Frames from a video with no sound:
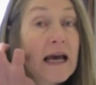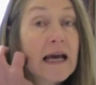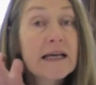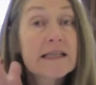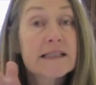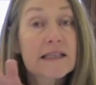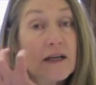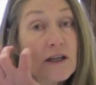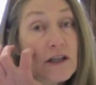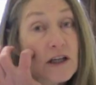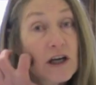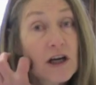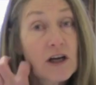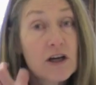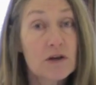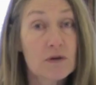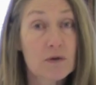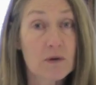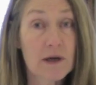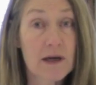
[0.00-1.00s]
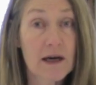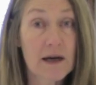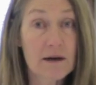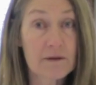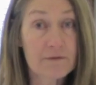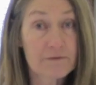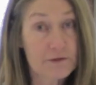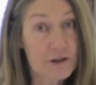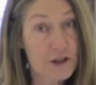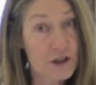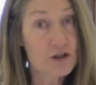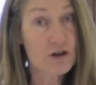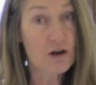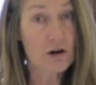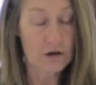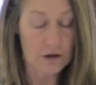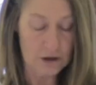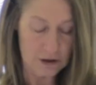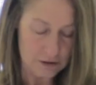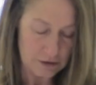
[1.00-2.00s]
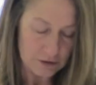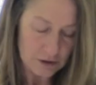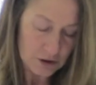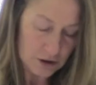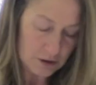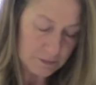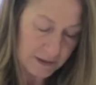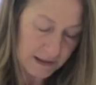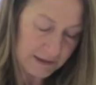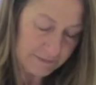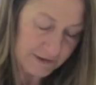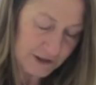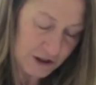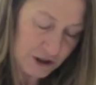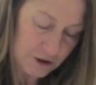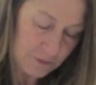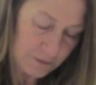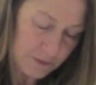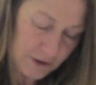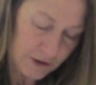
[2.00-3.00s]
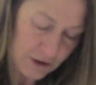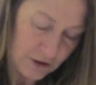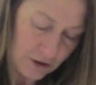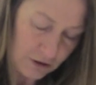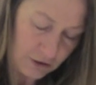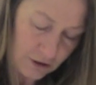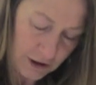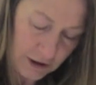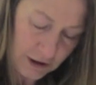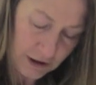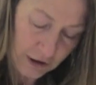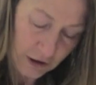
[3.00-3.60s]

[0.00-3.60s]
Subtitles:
is going to go for a stock. You can make vegetable stock.